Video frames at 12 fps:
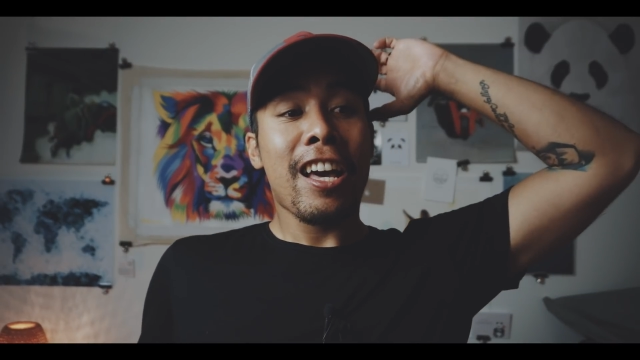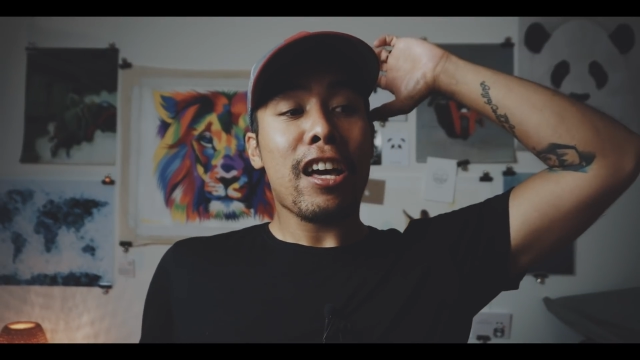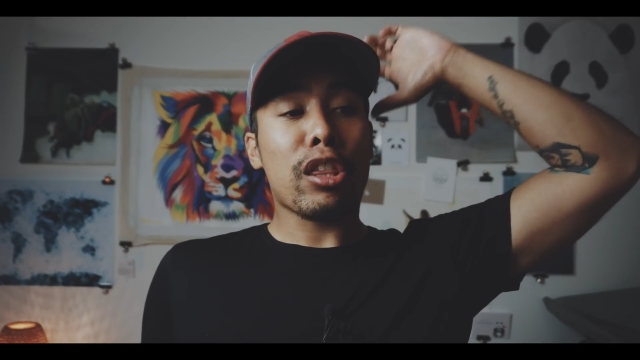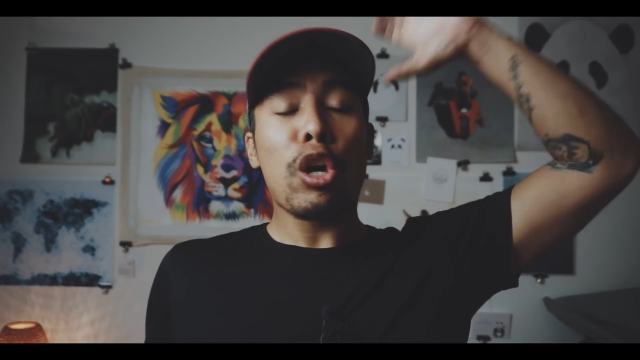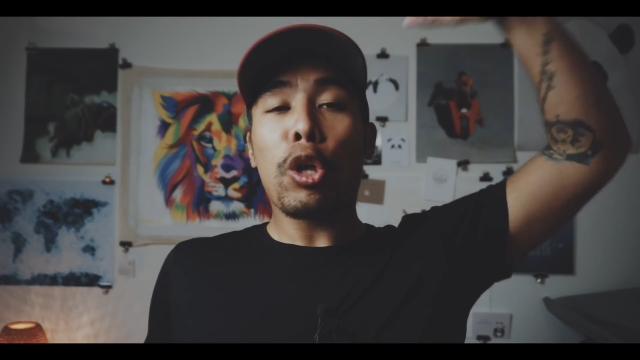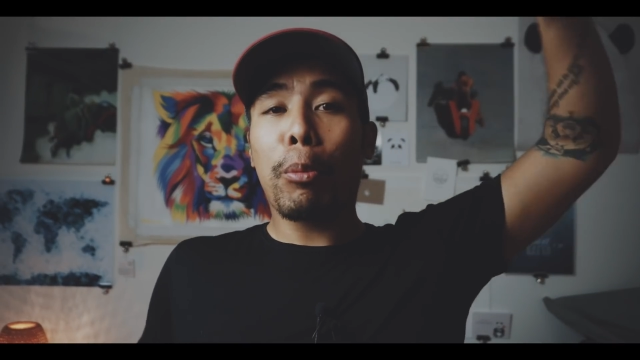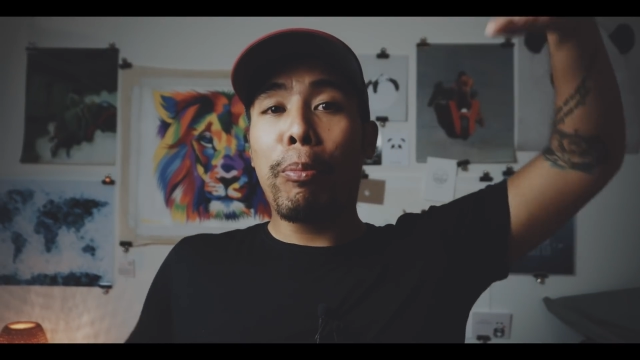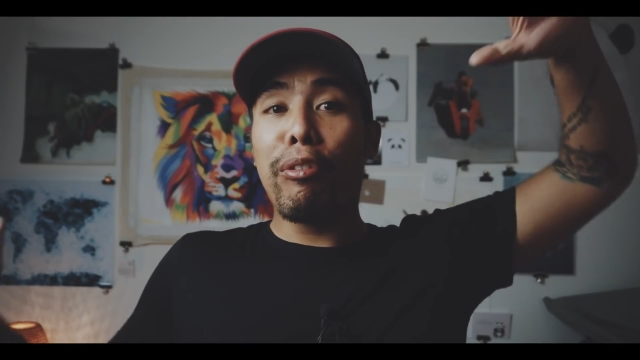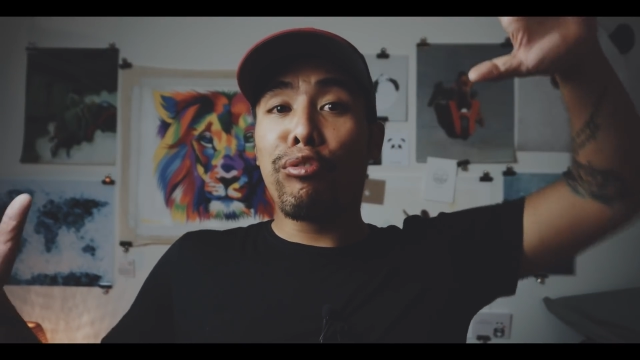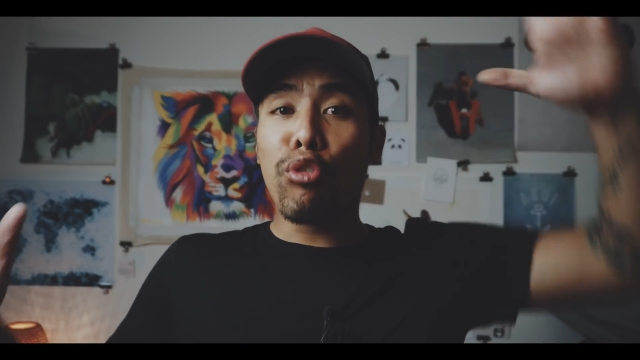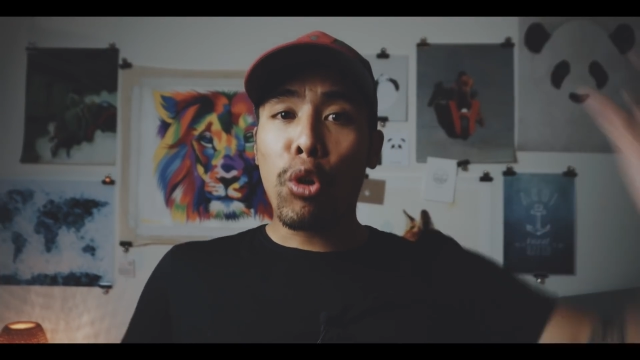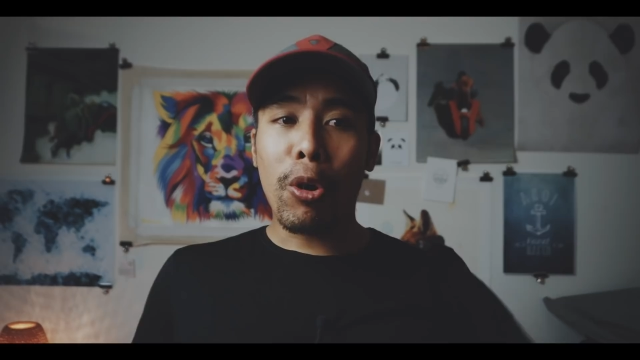I thought
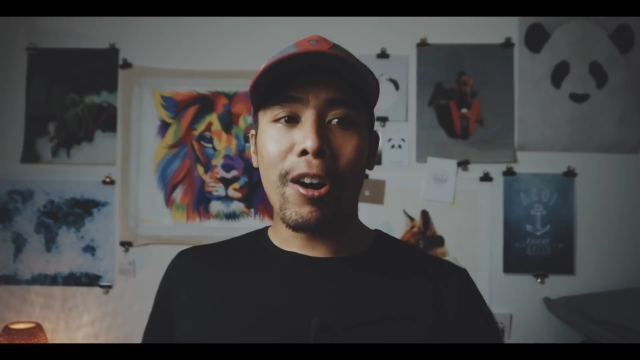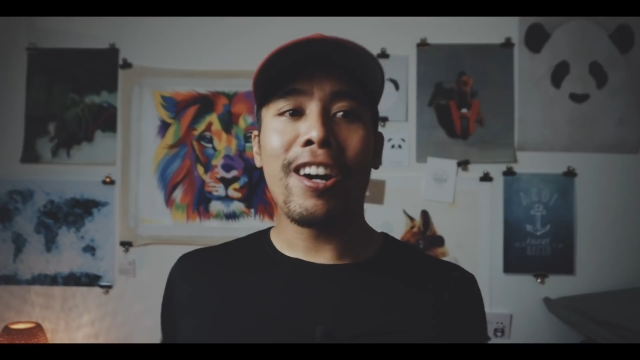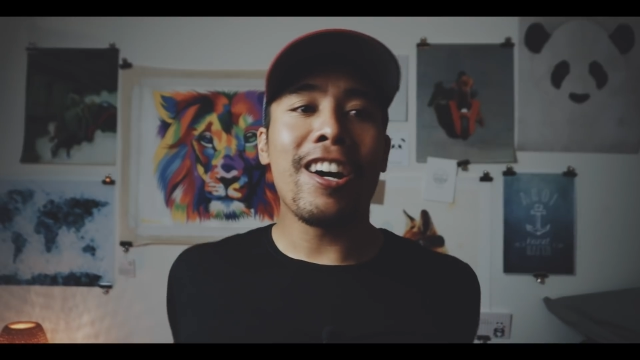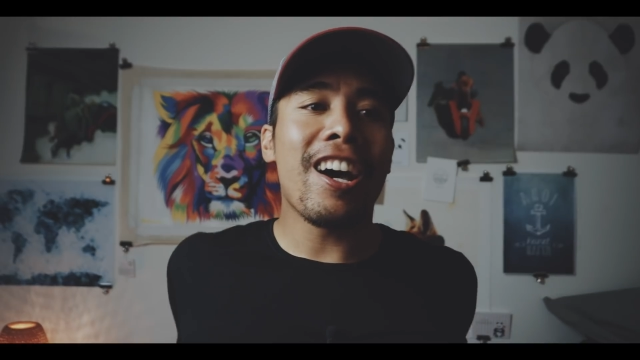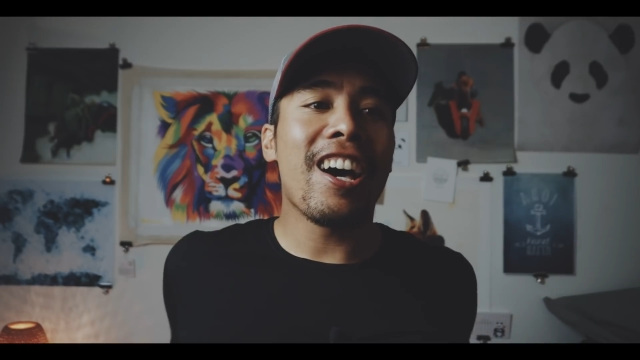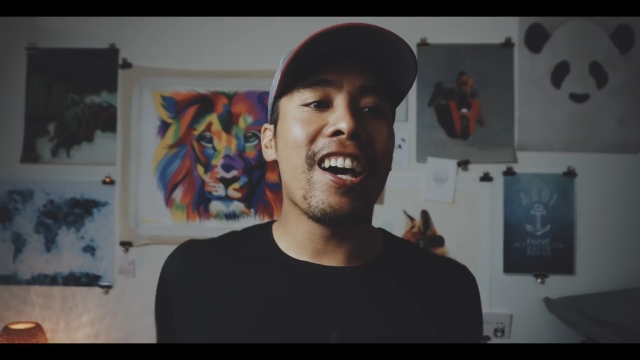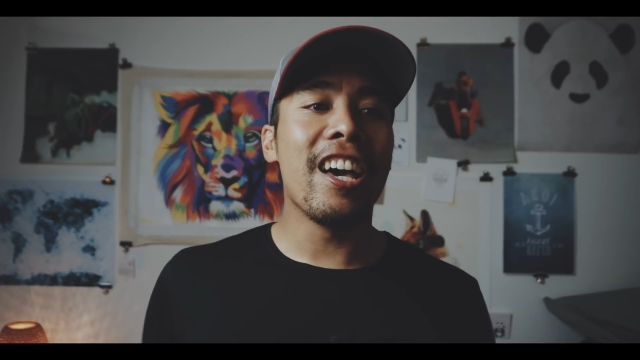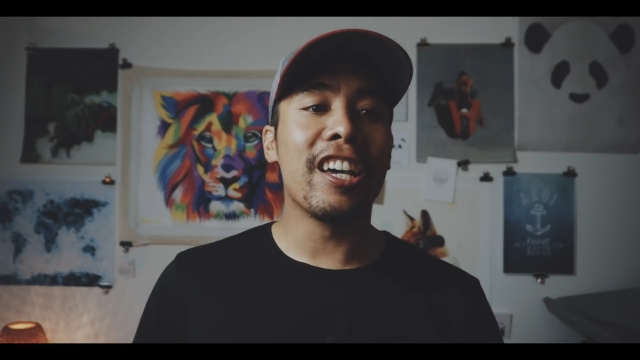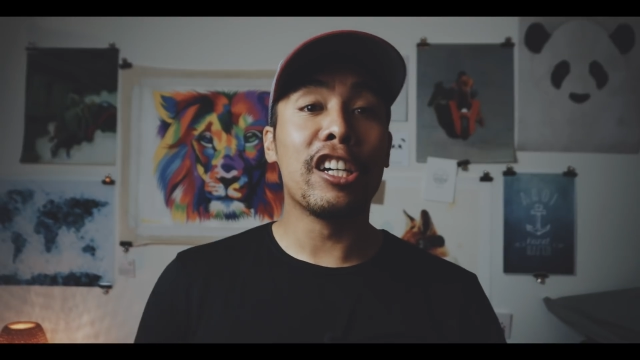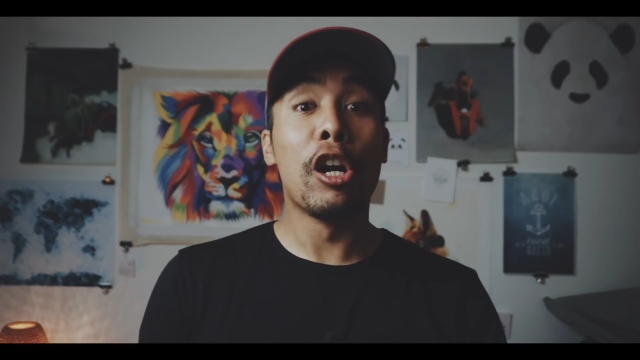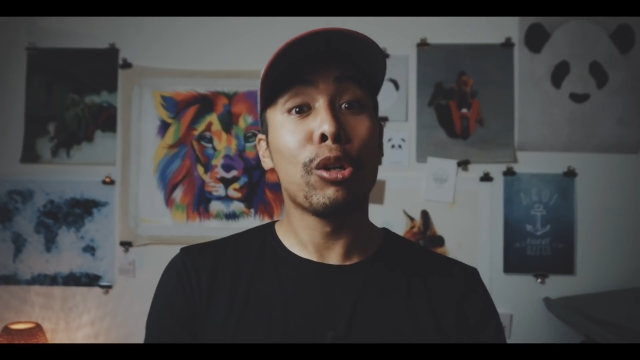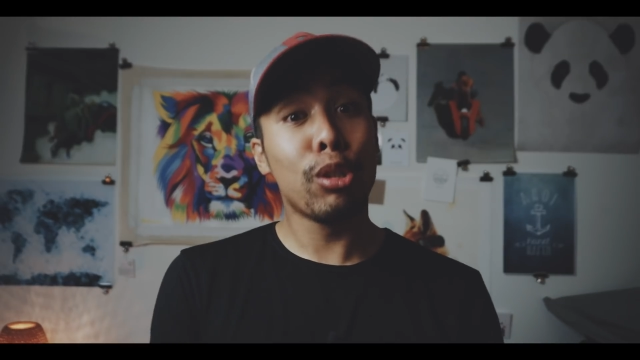before
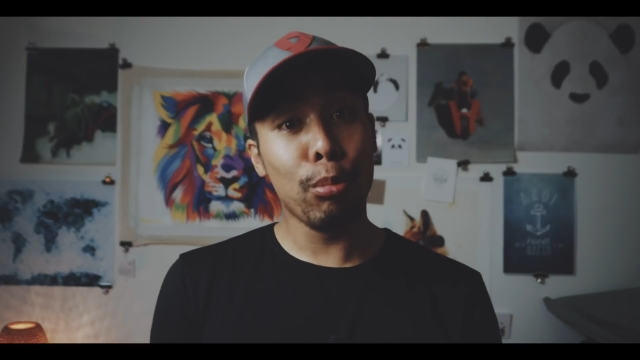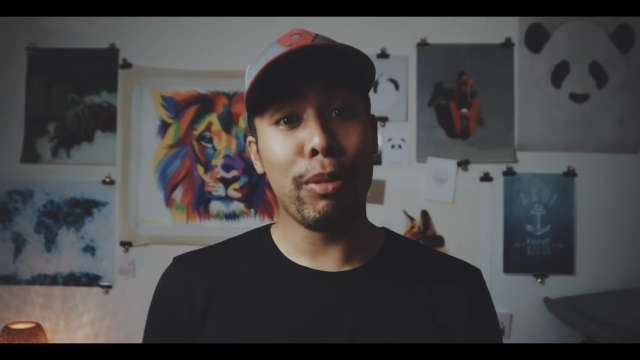I go to